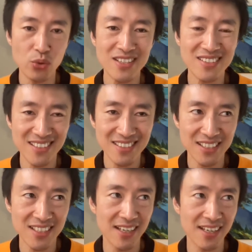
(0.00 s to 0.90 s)
A
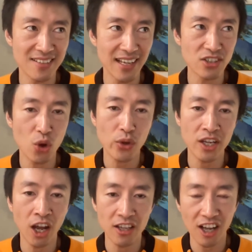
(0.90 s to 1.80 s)
USDC is a
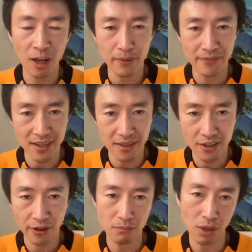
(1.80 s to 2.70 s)
token on top of the
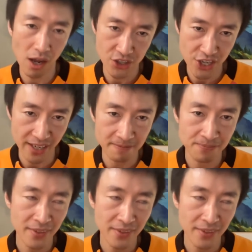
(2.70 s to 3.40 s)
Ethereum blockchain.